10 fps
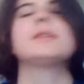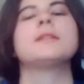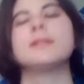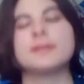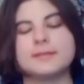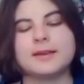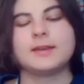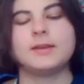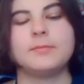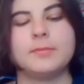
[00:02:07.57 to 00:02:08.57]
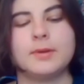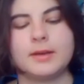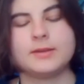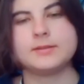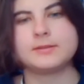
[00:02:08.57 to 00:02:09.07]
the same
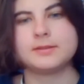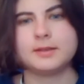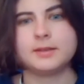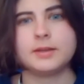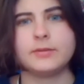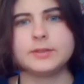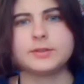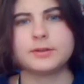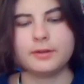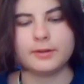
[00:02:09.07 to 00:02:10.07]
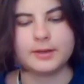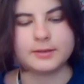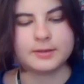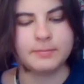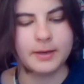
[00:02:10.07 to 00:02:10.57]
as in the original that
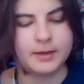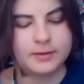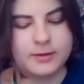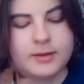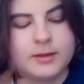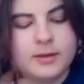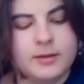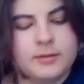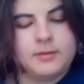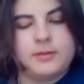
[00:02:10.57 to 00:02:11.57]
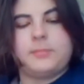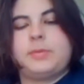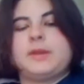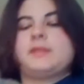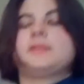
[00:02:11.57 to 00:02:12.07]
inspired the
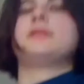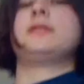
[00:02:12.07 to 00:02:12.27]
piece,